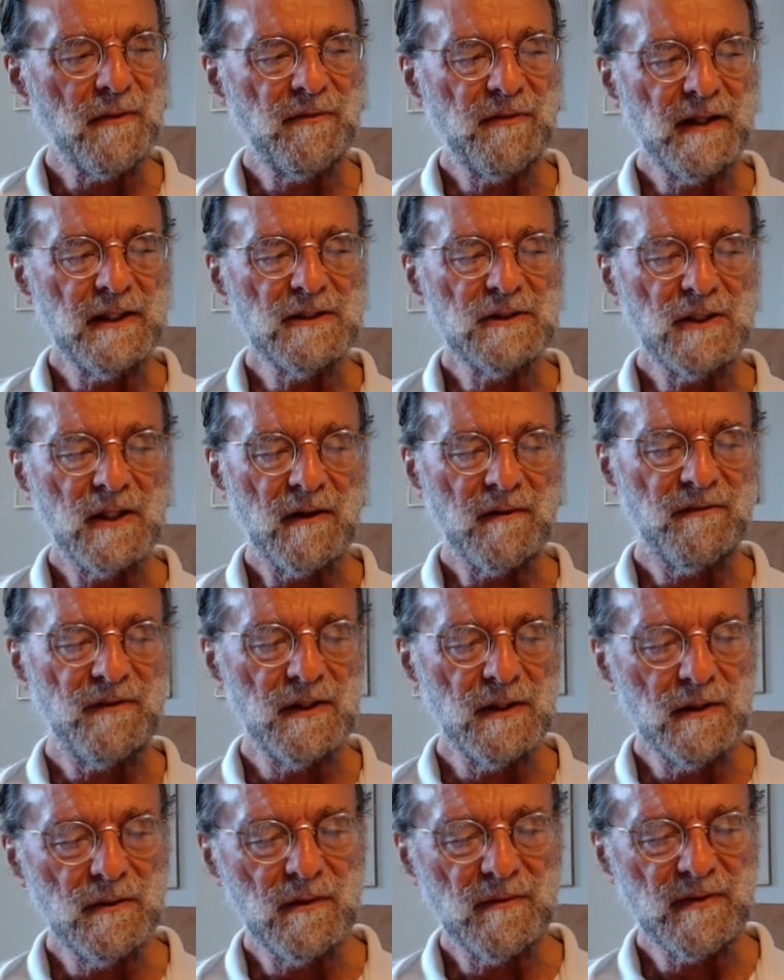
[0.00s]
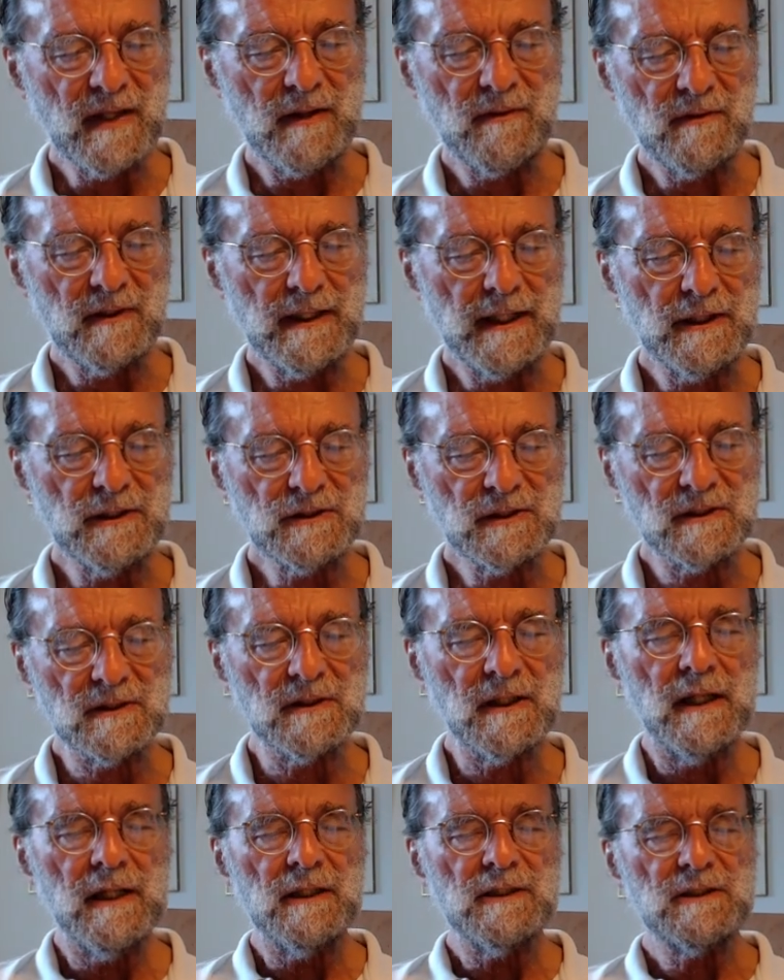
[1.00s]
facie view of that relation
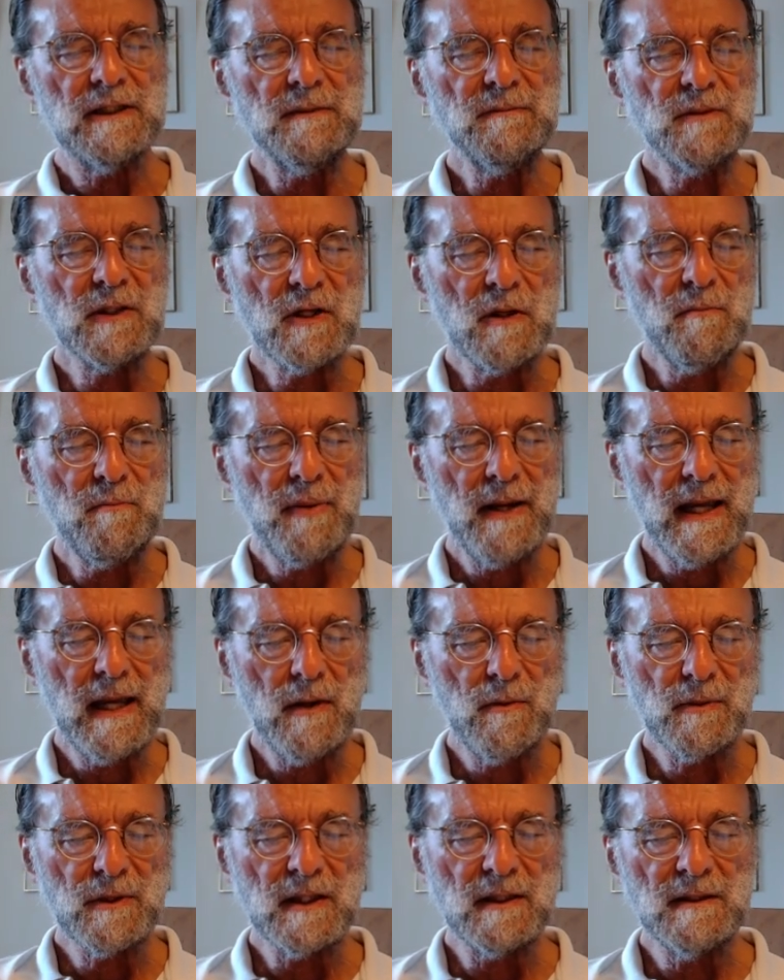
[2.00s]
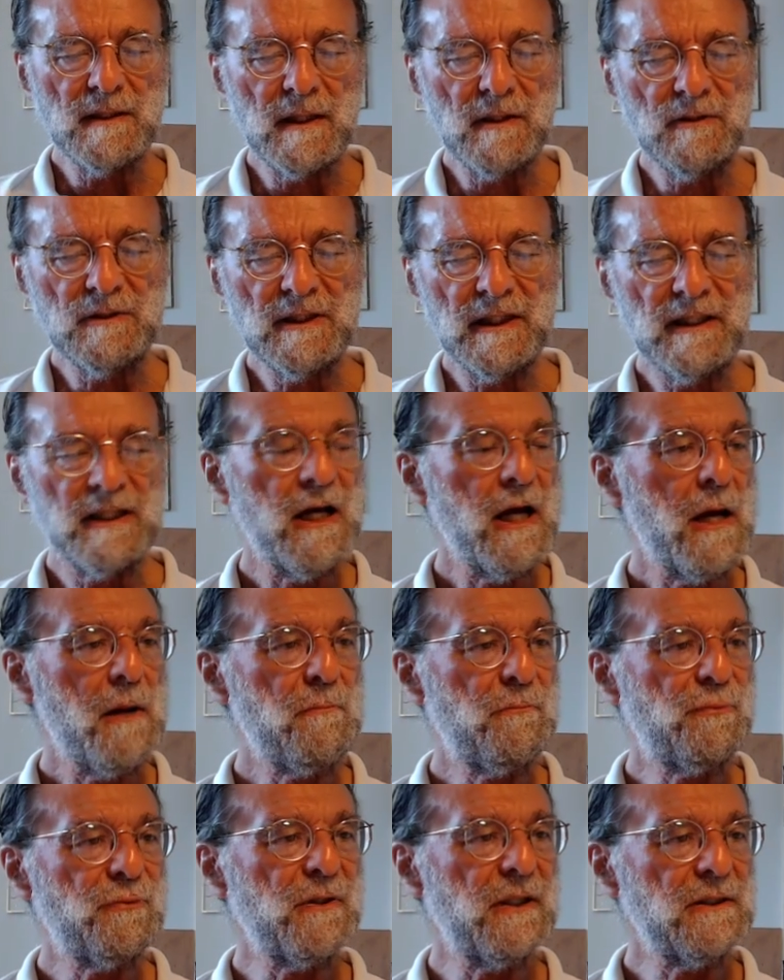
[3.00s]
seemed to compare with the noted
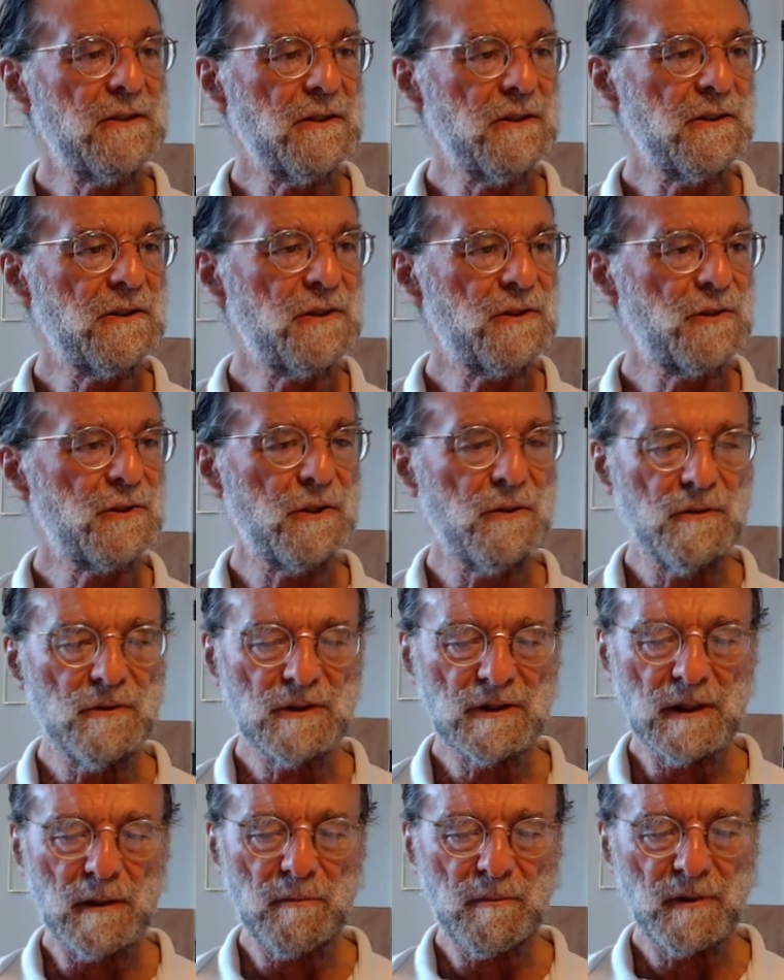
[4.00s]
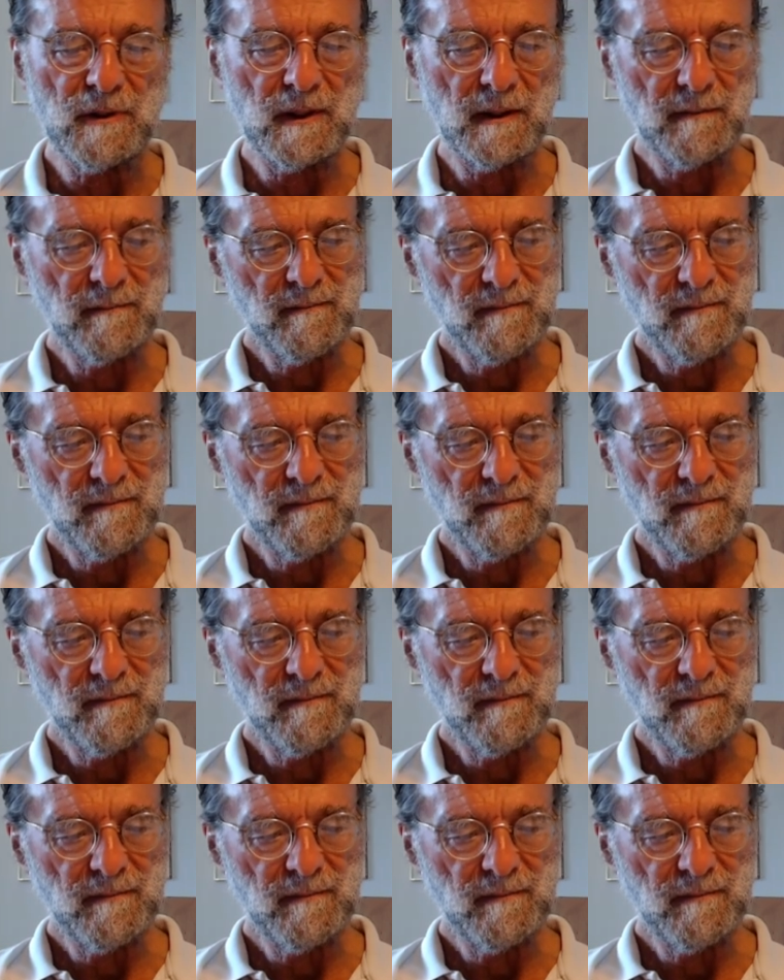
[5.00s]
presence to something.